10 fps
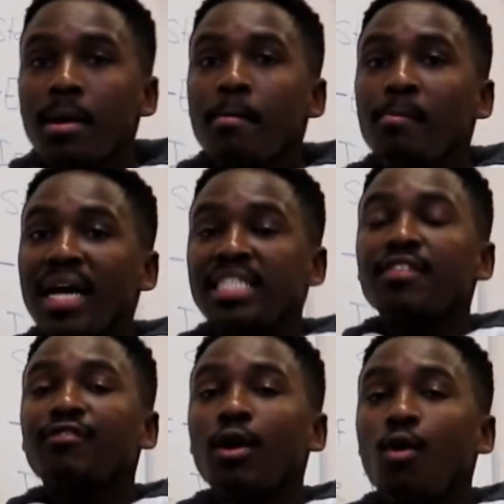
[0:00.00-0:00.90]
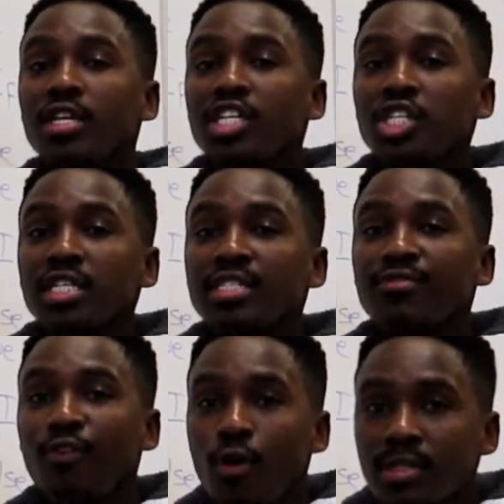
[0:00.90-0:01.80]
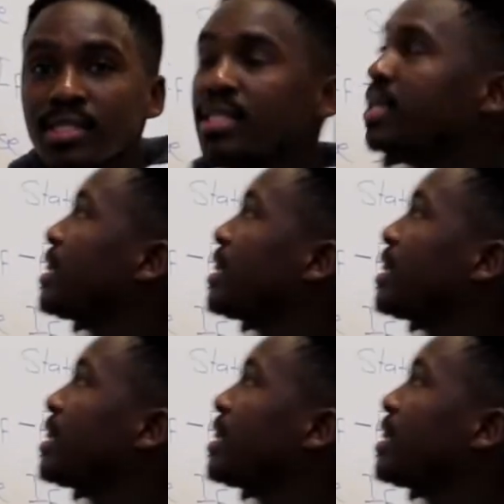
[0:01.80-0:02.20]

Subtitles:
But if the condition is false,